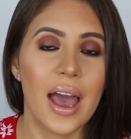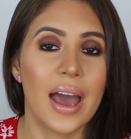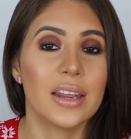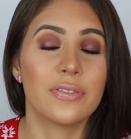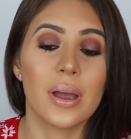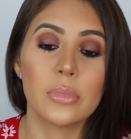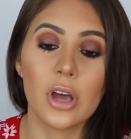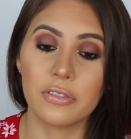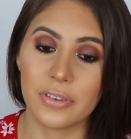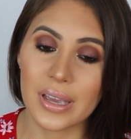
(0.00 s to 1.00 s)
And if I'm
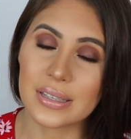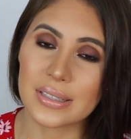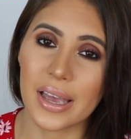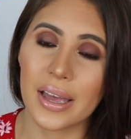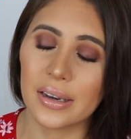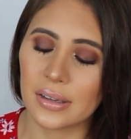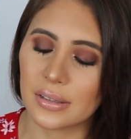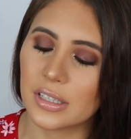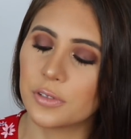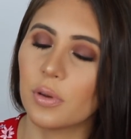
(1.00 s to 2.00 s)
not fake tan,
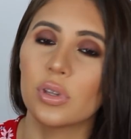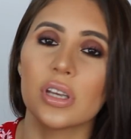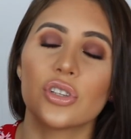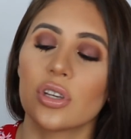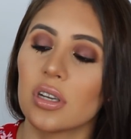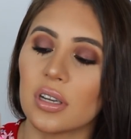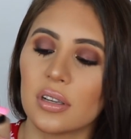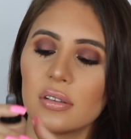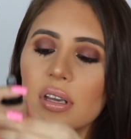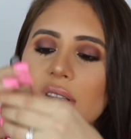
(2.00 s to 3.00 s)
this foundation,
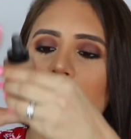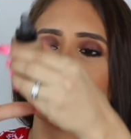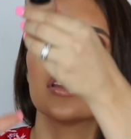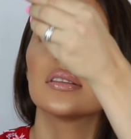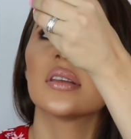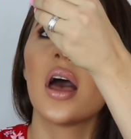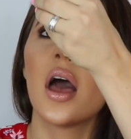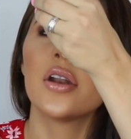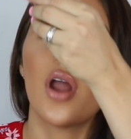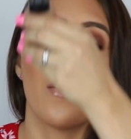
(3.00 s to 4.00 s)
this is
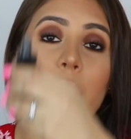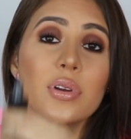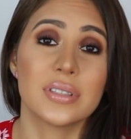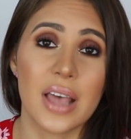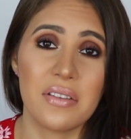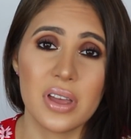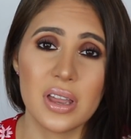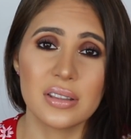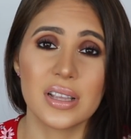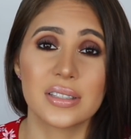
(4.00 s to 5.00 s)
number
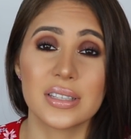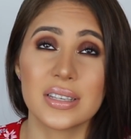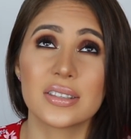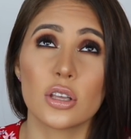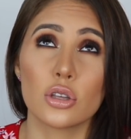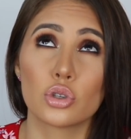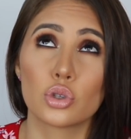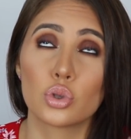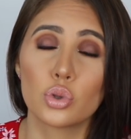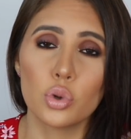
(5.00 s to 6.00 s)
7. This is
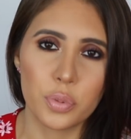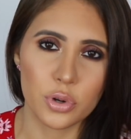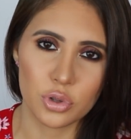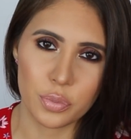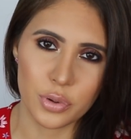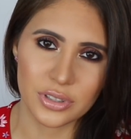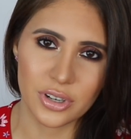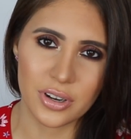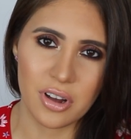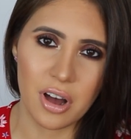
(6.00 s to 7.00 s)
super, super
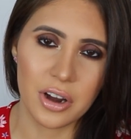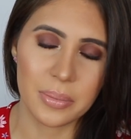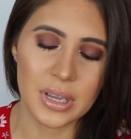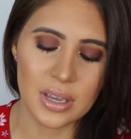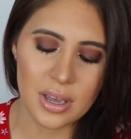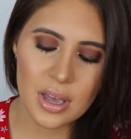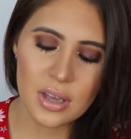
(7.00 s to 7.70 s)
dark on me.